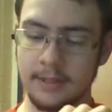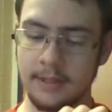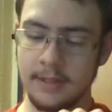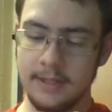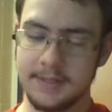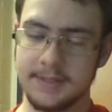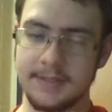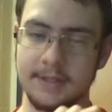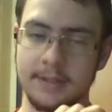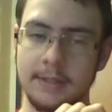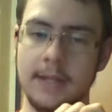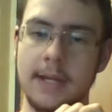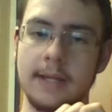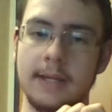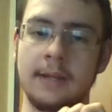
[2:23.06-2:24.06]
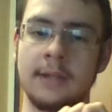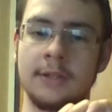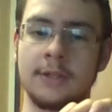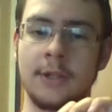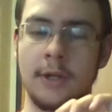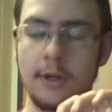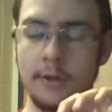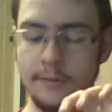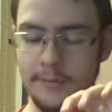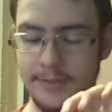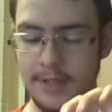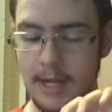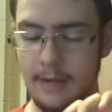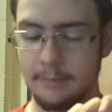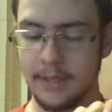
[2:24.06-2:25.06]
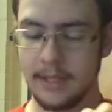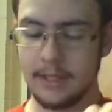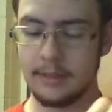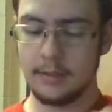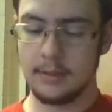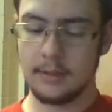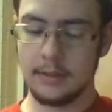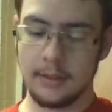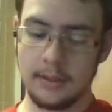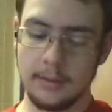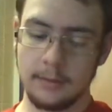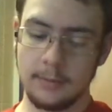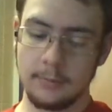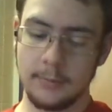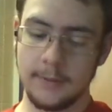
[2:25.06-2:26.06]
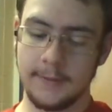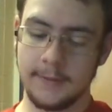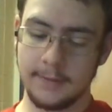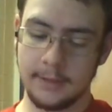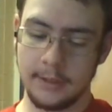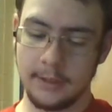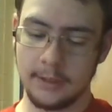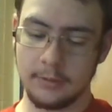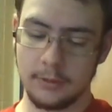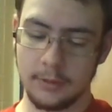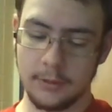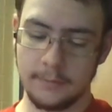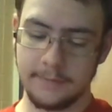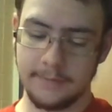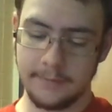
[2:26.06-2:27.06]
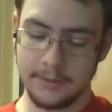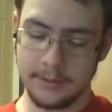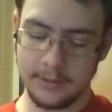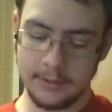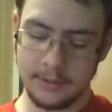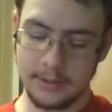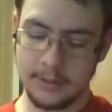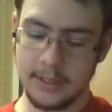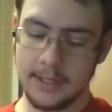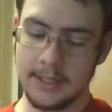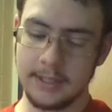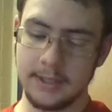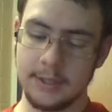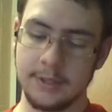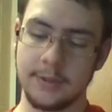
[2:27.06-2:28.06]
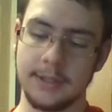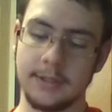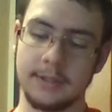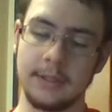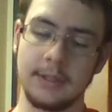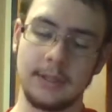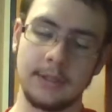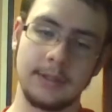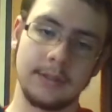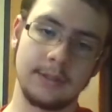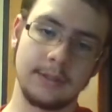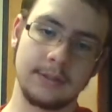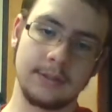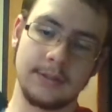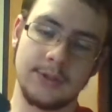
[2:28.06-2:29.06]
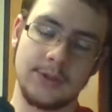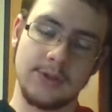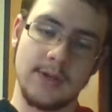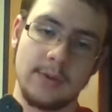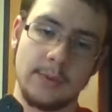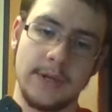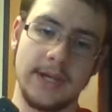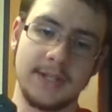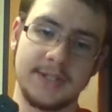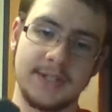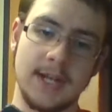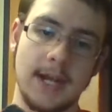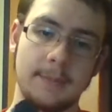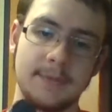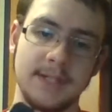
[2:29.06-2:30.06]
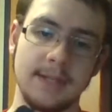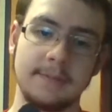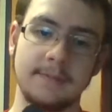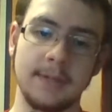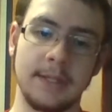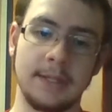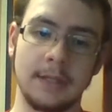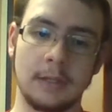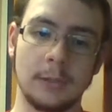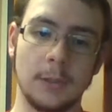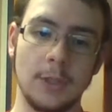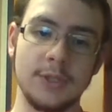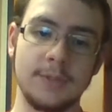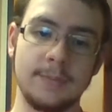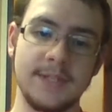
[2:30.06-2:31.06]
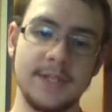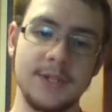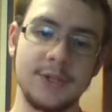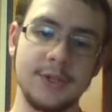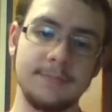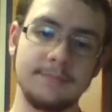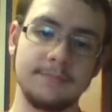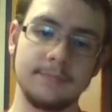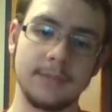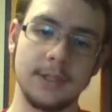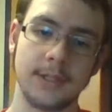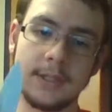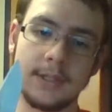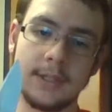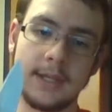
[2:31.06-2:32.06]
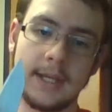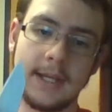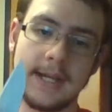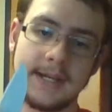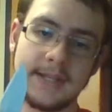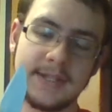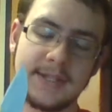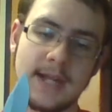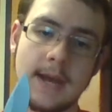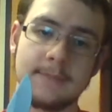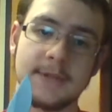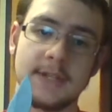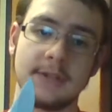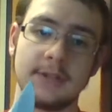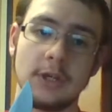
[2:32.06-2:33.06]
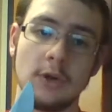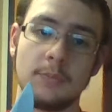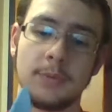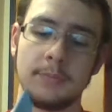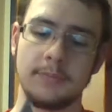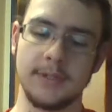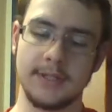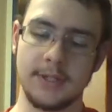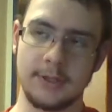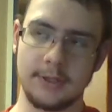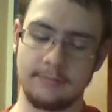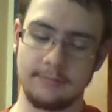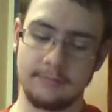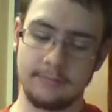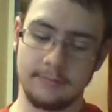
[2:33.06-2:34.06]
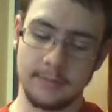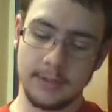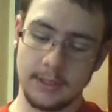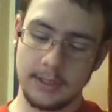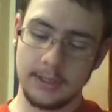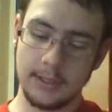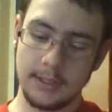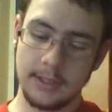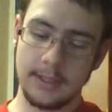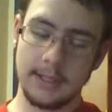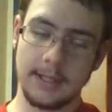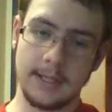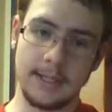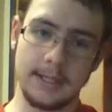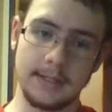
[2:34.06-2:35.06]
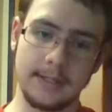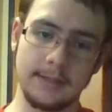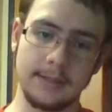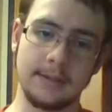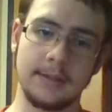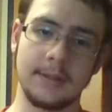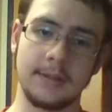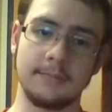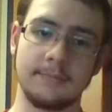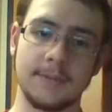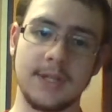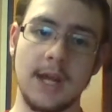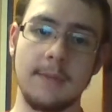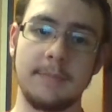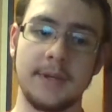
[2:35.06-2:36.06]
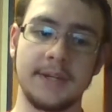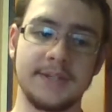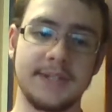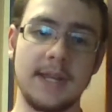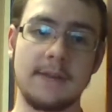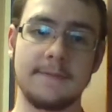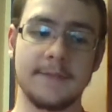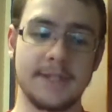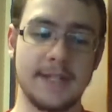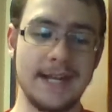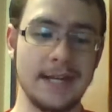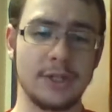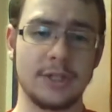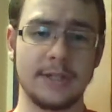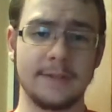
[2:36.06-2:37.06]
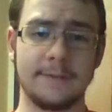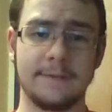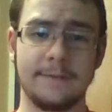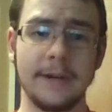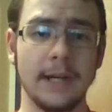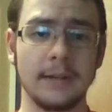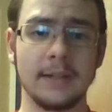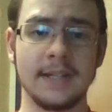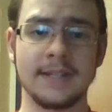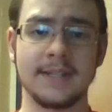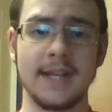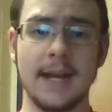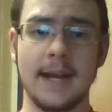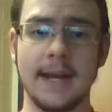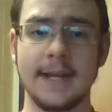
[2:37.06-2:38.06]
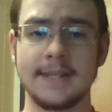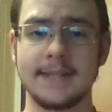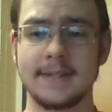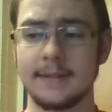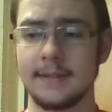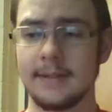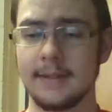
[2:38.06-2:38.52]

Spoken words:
it's got an internal stop pin with a groove cut into it, so that way it stops it in the closed position and it stops it in the open position. And the stop pin itself is actually fairly sized,